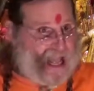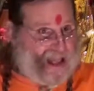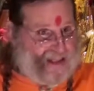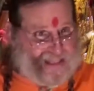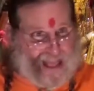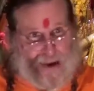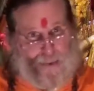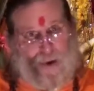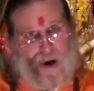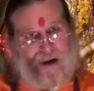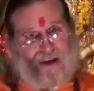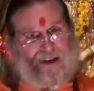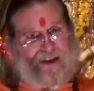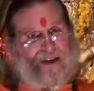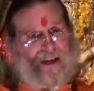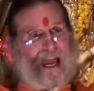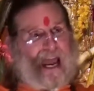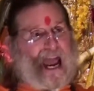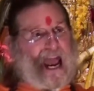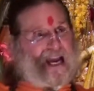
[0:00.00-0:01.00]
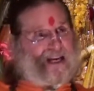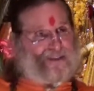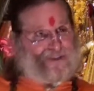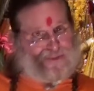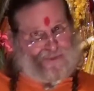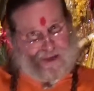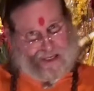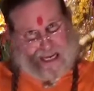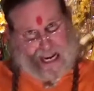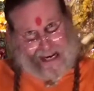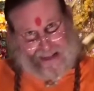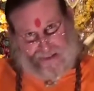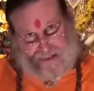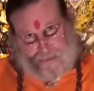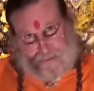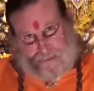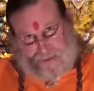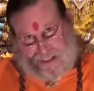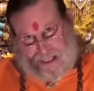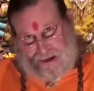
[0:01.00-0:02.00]
They wanted to extricate
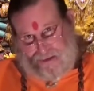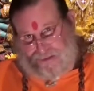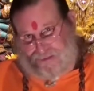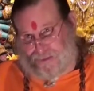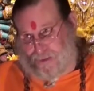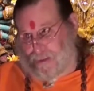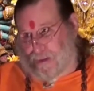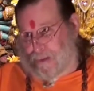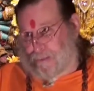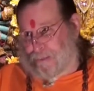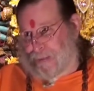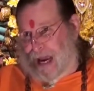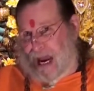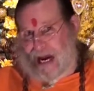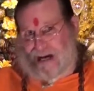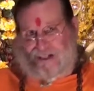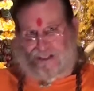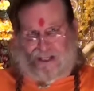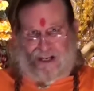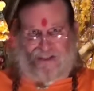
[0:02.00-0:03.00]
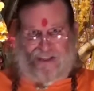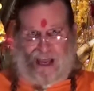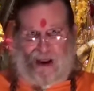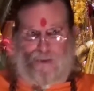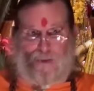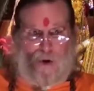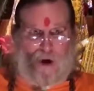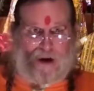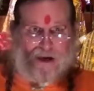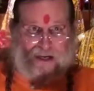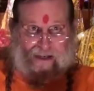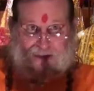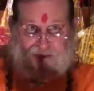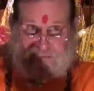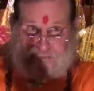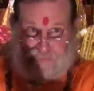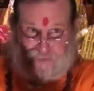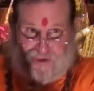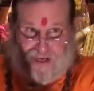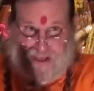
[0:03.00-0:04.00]
themselves from the past and they wanted to
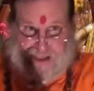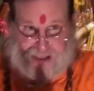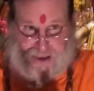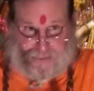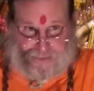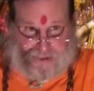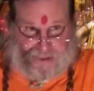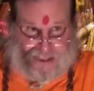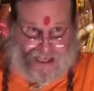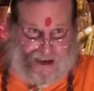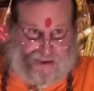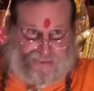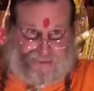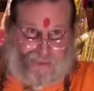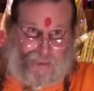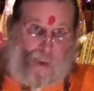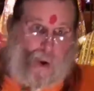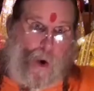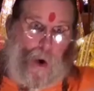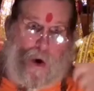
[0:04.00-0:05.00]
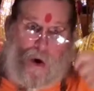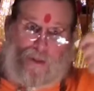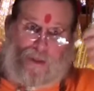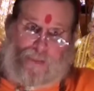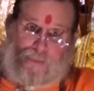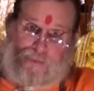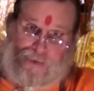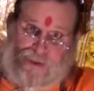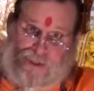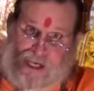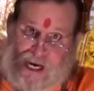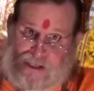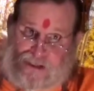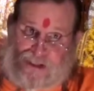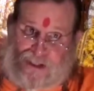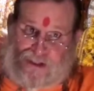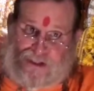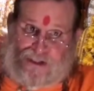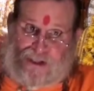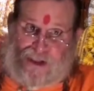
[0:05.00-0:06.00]
free themselves from all the
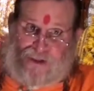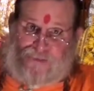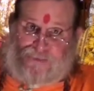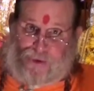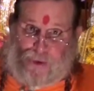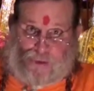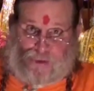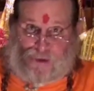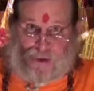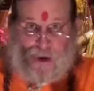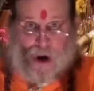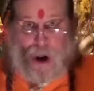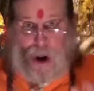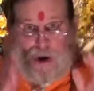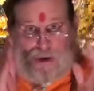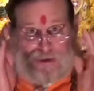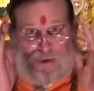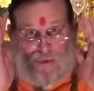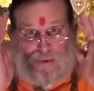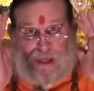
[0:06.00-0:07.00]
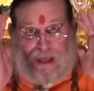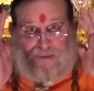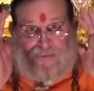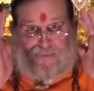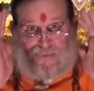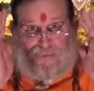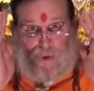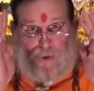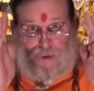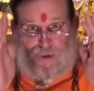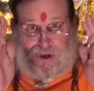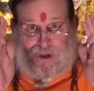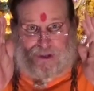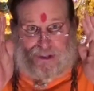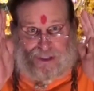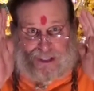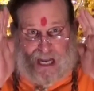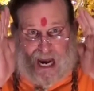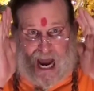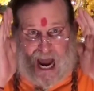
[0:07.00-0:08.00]
projections to the future. So they
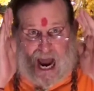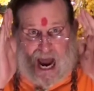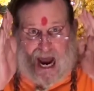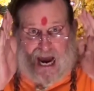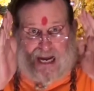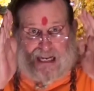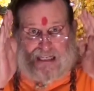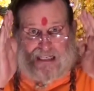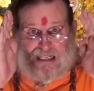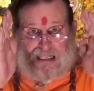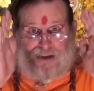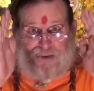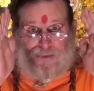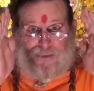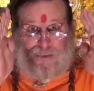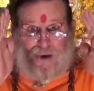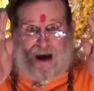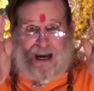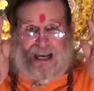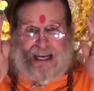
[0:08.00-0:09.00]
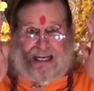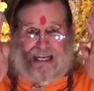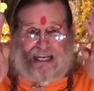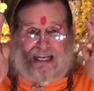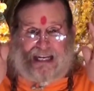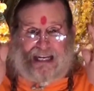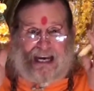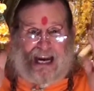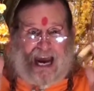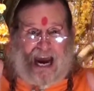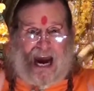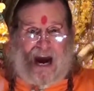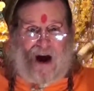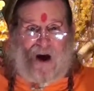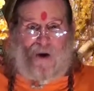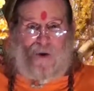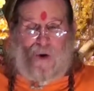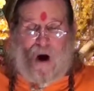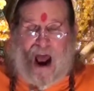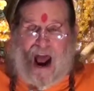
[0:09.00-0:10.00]
focused on right
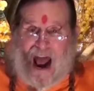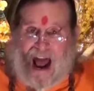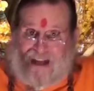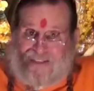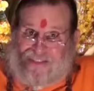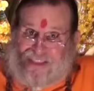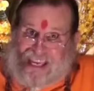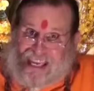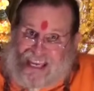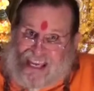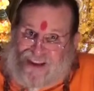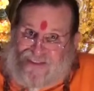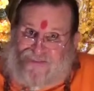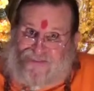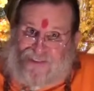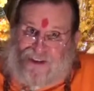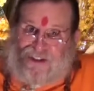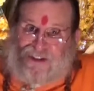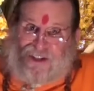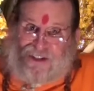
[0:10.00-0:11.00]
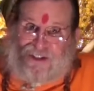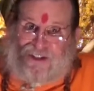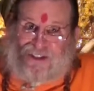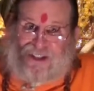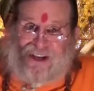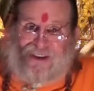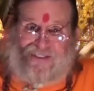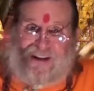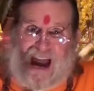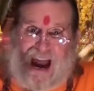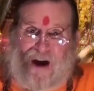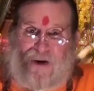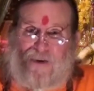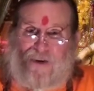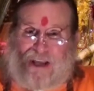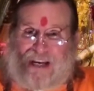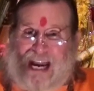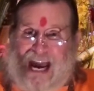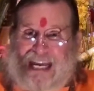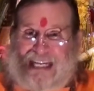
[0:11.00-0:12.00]
now, on the efficiency of how
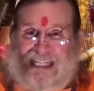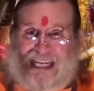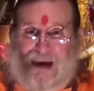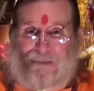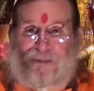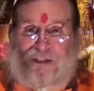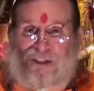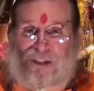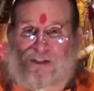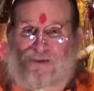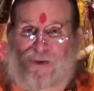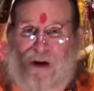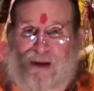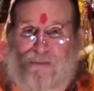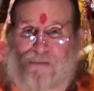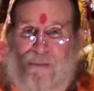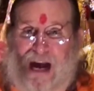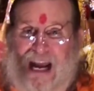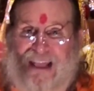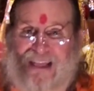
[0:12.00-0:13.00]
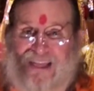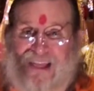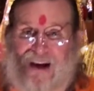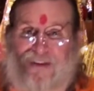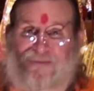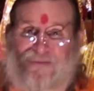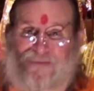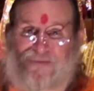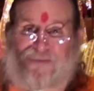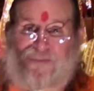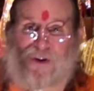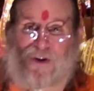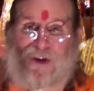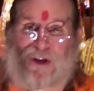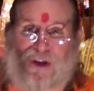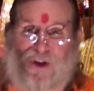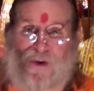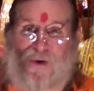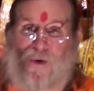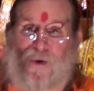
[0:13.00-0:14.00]
can I demonstrate my love for
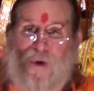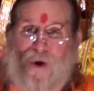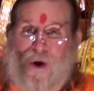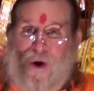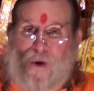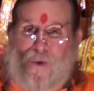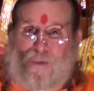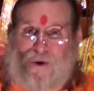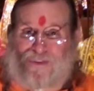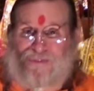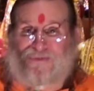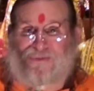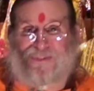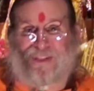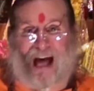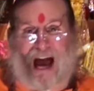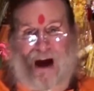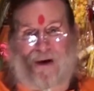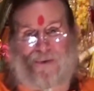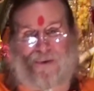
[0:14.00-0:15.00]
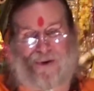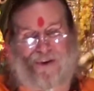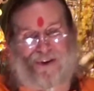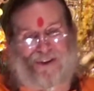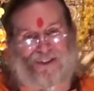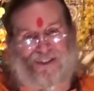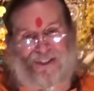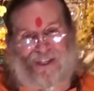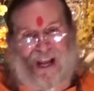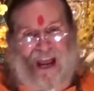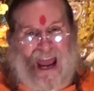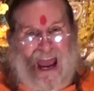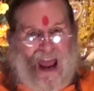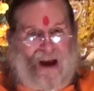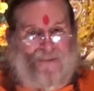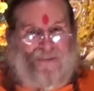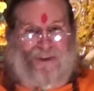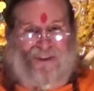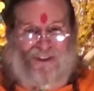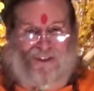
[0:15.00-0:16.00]
you with flowers
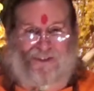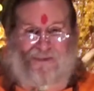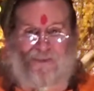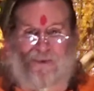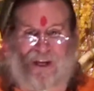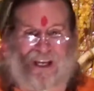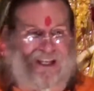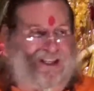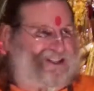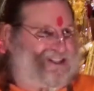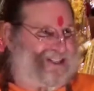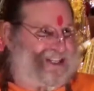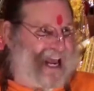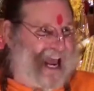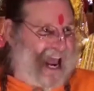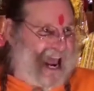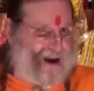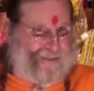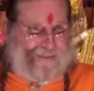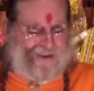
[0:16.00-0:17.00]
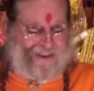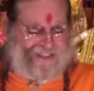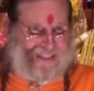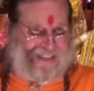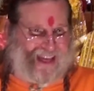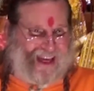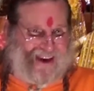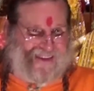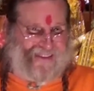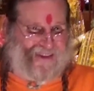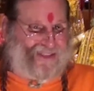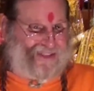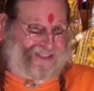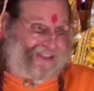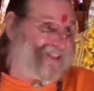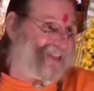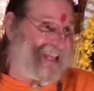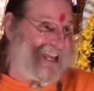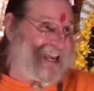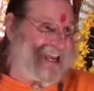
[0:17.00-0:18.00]
and with sweets and with, with
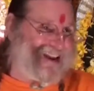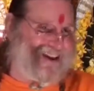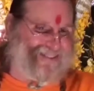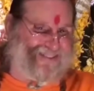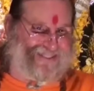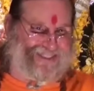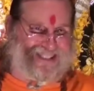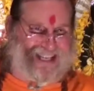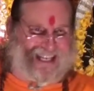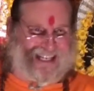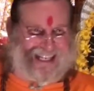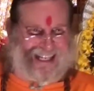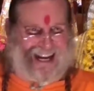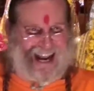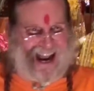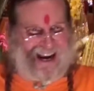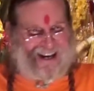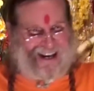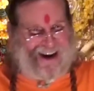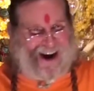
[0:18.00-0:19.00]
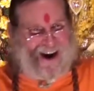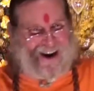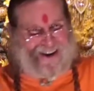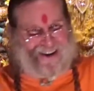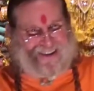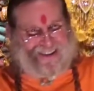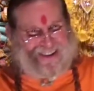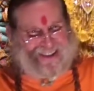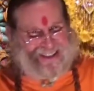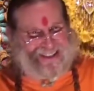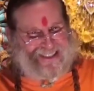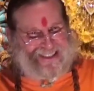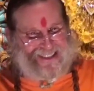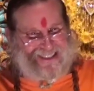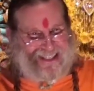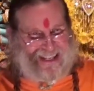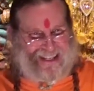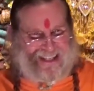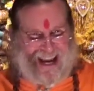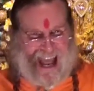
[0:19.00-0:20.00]
leaves and, and
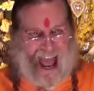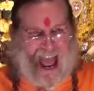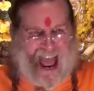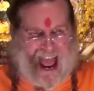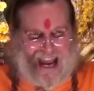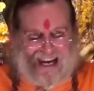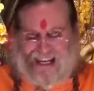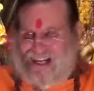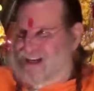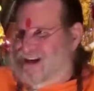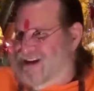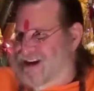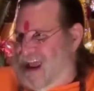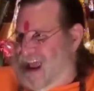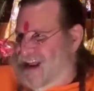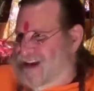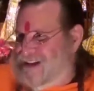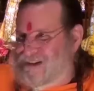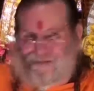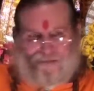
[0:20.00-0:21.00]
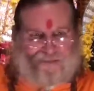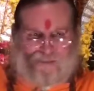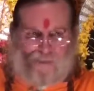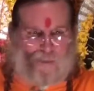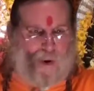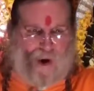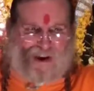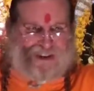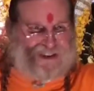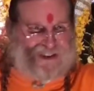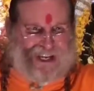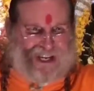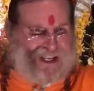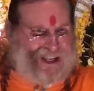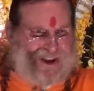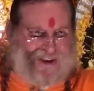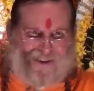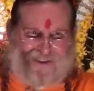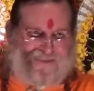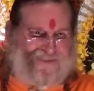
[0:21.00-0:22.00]
garlands and, and, and
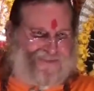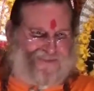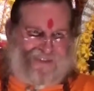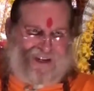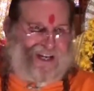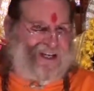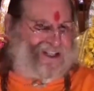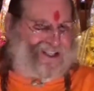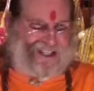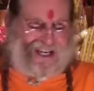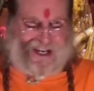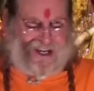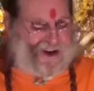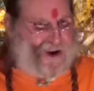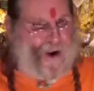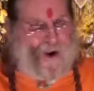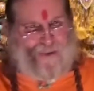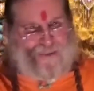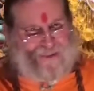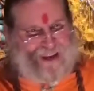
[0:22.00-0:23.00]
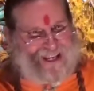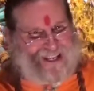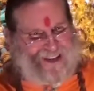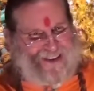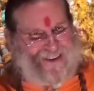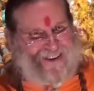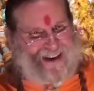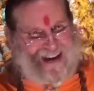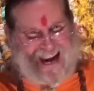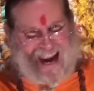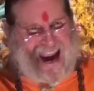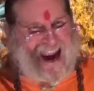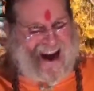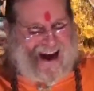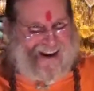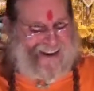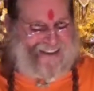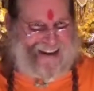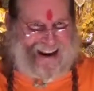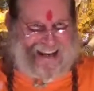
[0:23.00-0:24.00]
washing your feet and combing your
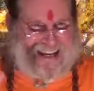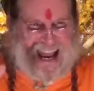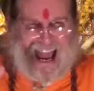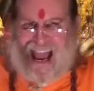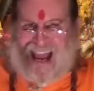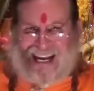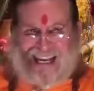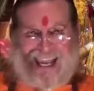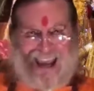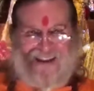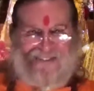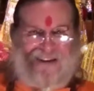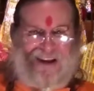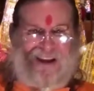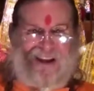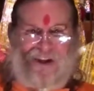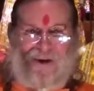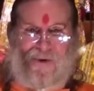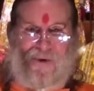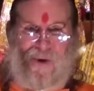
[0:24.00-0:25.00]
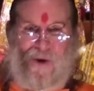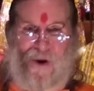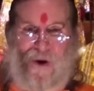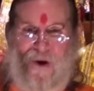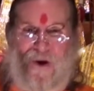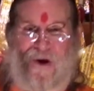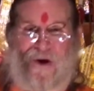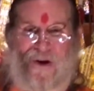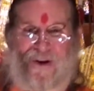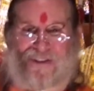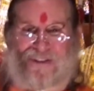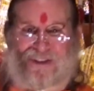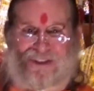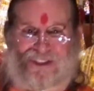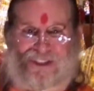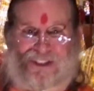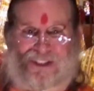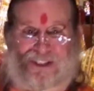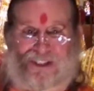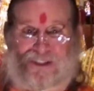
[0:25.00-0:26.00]
hair and giving you all the
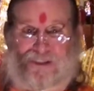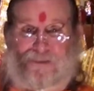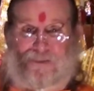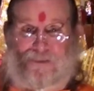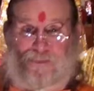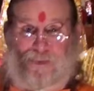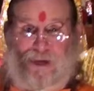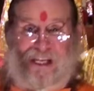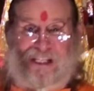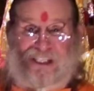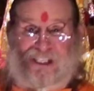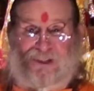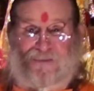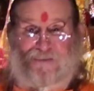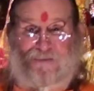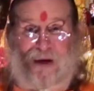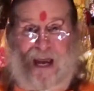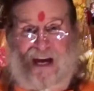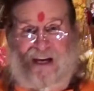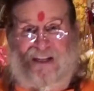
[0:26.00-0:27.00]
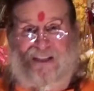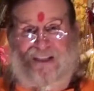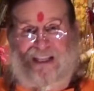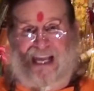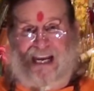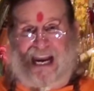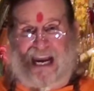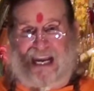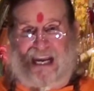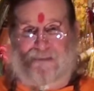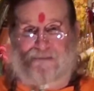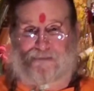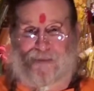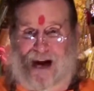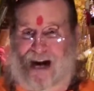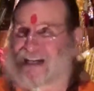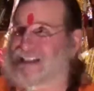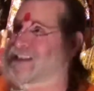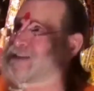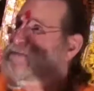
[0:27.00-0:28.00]
respect that I can
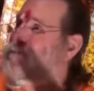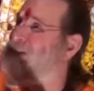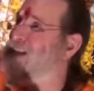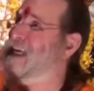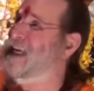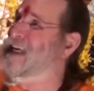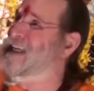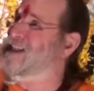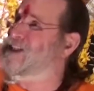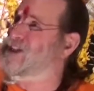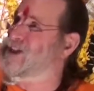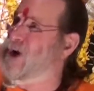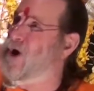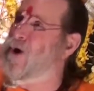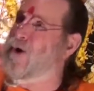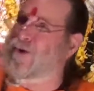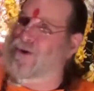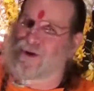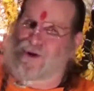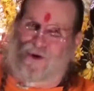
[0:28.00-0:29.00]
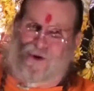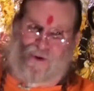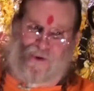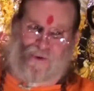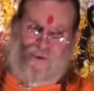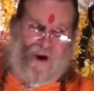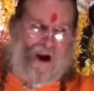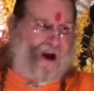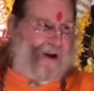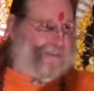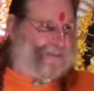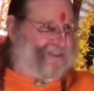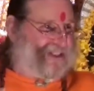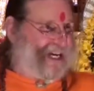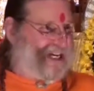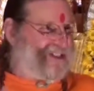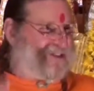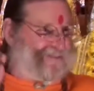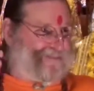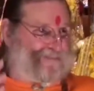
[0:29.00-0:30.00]
possibly show you
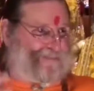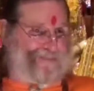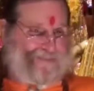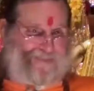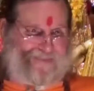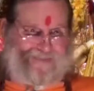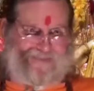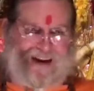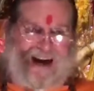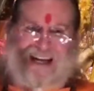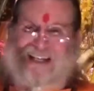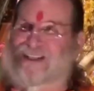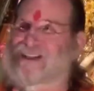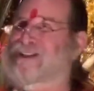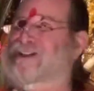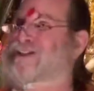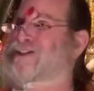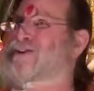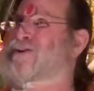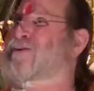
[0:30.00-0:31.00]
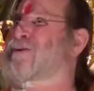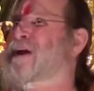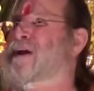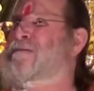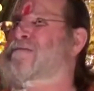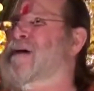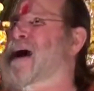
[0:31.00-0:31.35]
just by doing